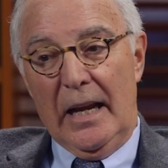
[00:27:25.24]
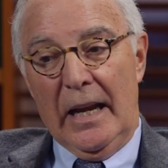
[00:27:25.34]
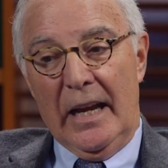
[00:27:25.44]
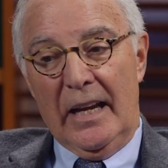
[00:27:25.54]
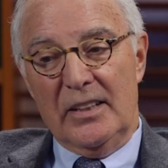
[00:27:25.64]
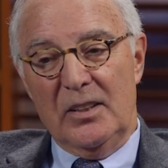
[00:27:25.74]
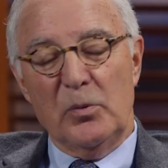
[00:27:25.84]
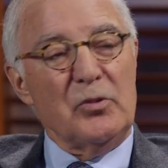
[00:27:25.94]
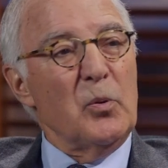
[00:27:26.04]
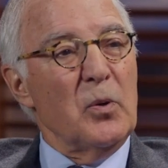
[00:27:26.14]
and it
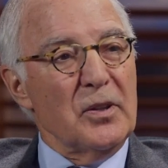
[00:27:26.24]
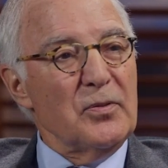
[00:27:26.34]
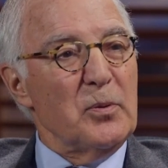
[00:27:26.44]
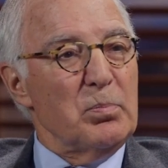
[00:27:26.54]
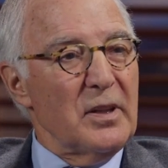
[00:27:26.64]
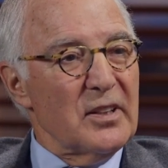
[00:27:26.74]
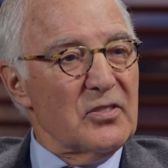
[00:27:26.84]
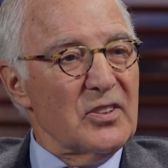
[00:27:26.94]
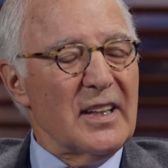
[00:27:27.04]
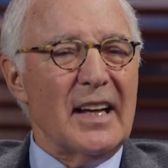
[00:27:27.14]
was a wonderful
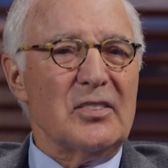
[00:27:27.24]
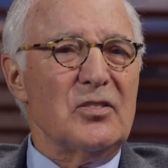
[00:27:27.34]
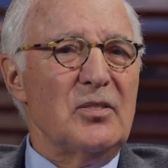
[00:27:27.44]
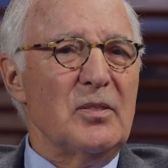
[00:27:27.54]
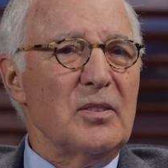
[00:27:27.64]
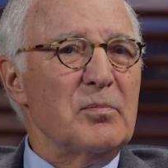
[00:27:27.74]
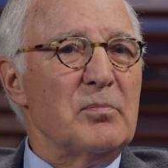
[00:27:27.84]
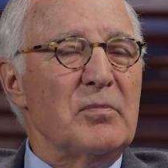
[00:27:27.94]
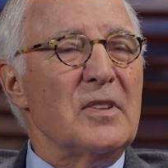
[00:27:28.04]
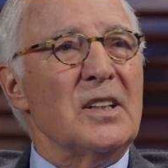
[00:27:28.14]
place. It got
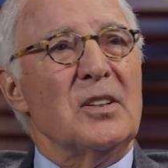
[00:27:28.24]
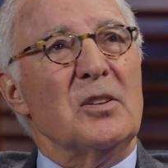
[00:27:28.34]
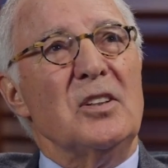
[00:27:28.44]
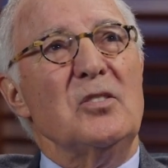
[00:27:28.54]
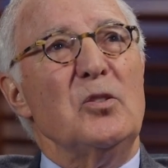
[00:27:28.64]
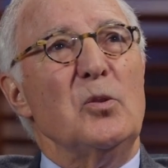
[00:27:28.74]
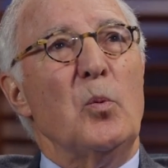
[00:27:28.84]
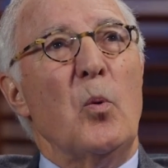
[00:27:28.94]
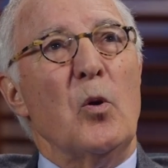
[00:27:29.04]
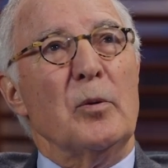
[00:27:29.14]
in the, into the
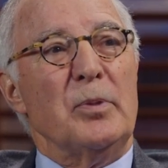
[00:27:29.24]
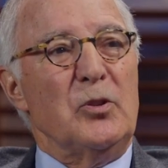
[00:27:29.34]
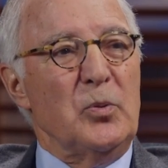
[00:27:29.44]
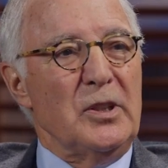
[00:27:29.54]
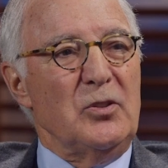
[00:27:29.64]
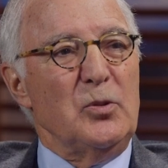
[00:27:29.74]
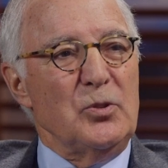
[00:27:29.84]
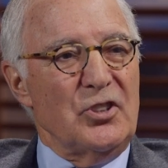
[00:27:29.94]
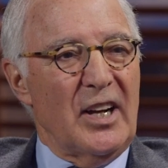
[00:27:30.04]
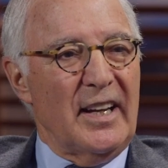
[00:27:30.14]
war between two
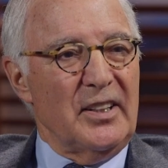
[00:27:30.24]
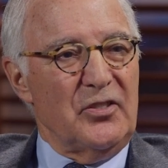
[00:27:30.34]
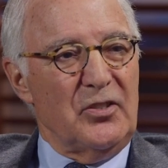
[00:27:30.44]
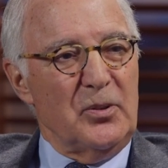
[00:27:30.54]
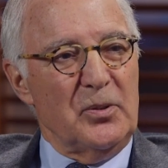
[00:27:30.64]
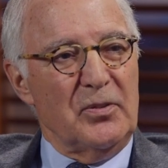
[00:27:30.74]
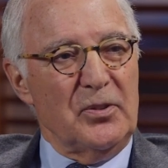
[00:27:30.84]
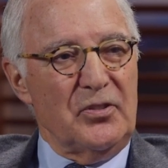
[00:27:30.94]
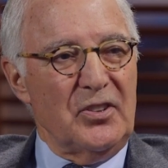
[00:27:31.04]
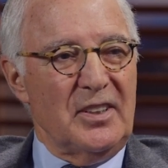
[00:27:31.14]
giants, the
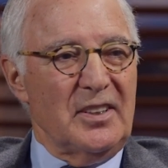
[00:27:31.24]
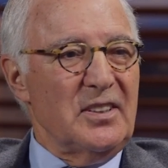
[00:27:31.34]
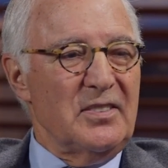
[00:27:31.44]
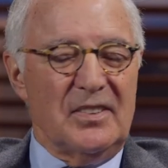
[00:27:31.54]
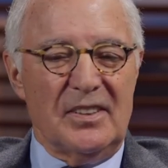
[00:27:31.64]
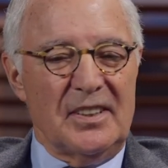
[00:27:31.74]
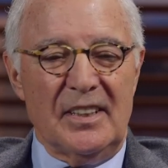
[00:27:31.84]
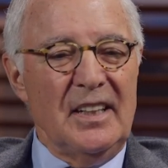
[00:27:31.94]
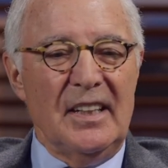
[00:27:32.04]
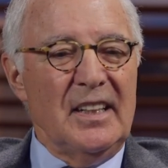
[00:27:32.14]
university and the Cleveland Clinic.
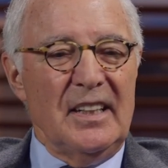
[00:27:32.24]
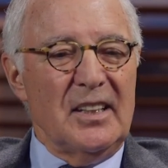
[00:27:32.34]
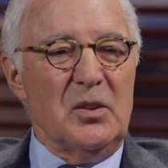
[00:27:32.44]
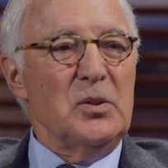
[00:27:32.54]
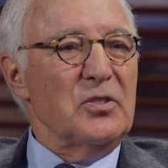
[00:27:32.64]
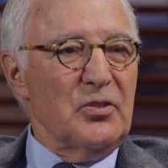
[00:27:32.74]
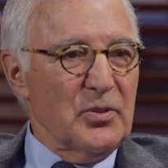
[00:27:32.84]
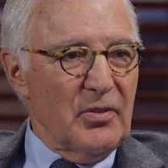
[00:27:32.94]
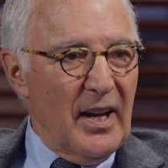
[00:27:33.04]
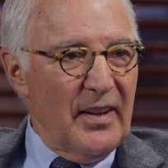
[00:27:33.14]
It couldn't
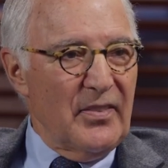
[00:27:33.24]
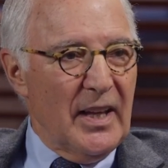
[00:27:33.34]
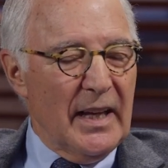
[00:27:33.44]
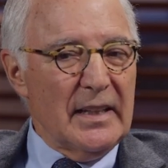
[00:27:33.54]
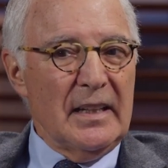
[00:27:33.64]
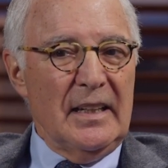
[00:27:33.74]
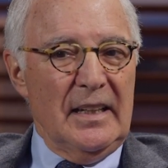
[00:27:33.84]
survive that,